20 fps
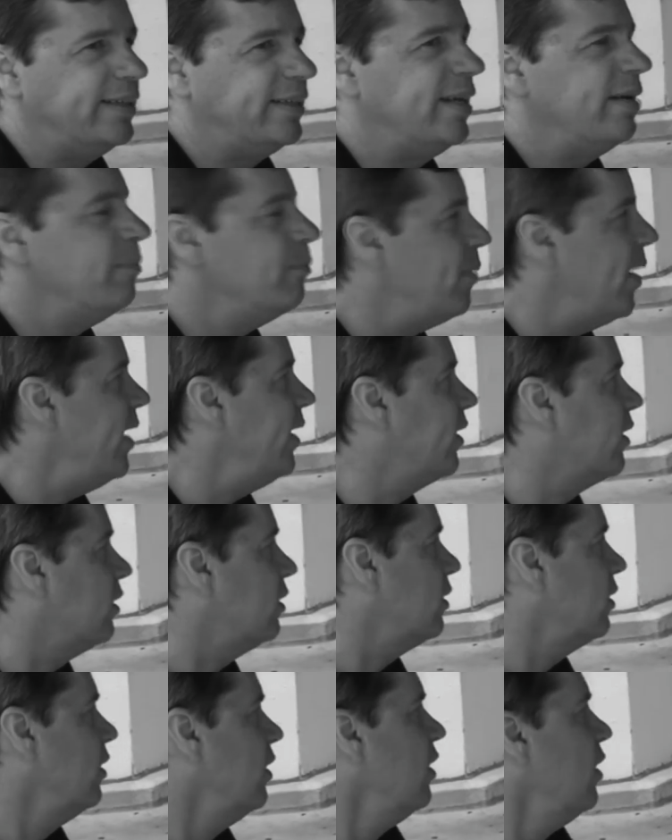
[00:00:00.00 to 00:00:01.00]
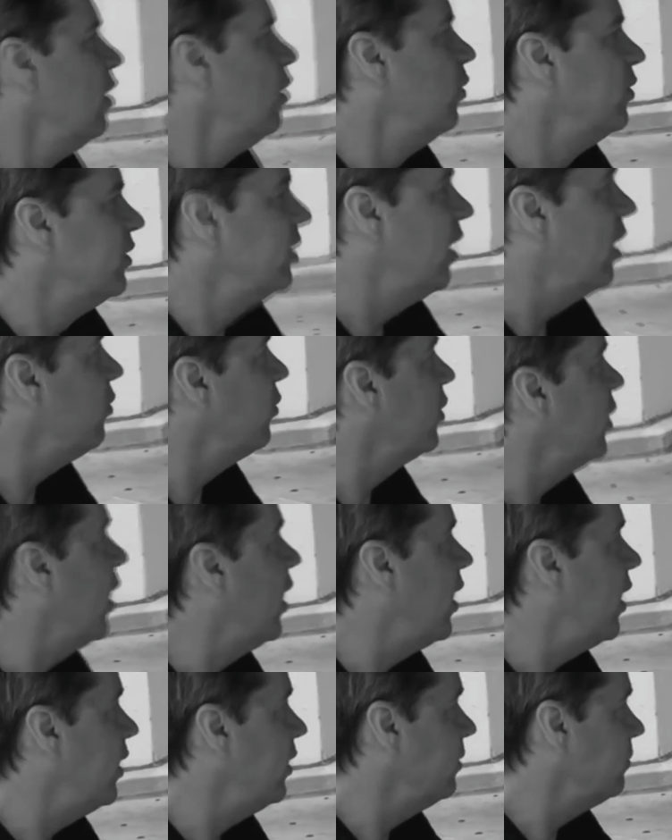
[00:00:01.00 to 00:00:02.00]
and Tim Baker, who was another
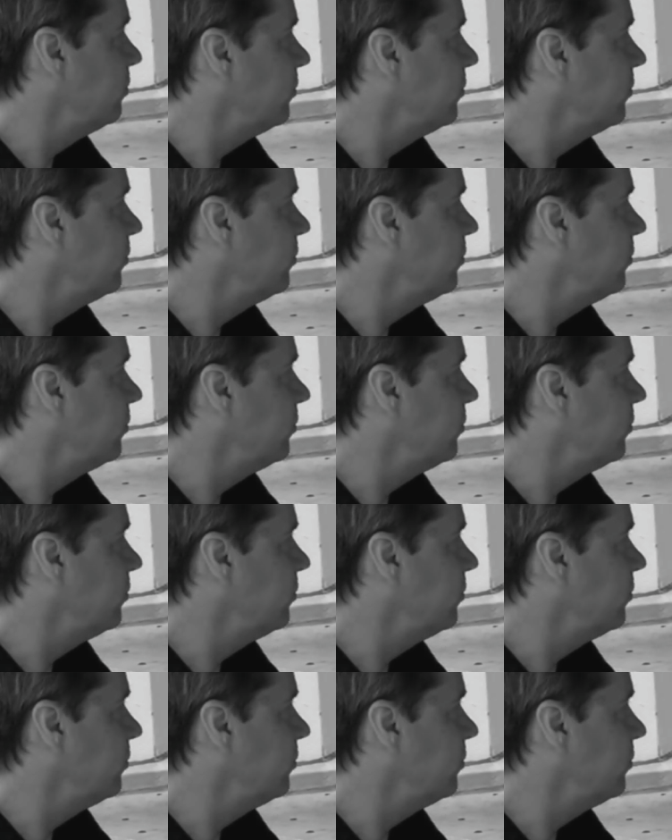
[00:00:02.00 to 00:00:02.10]
guy,